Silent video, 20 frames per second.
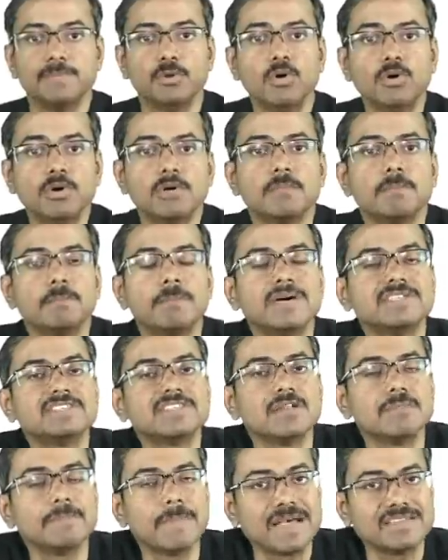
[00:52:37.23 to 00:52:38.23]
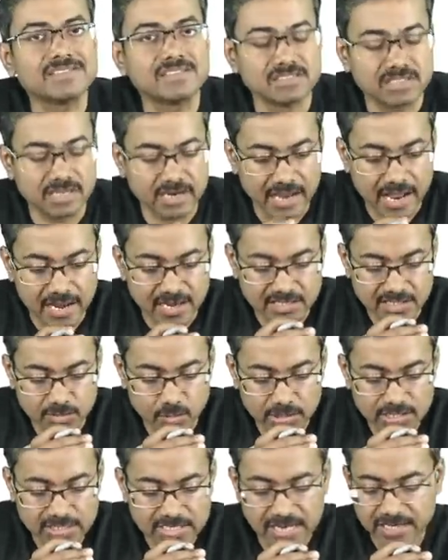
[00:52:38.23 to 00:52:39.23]
depot, bus and passenger analogy.
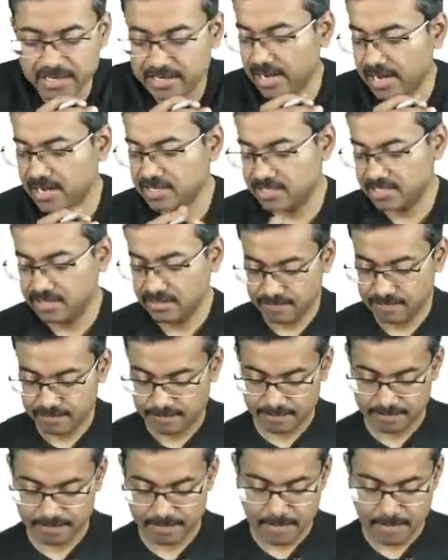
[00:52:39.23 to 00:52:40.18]
What is that analogy?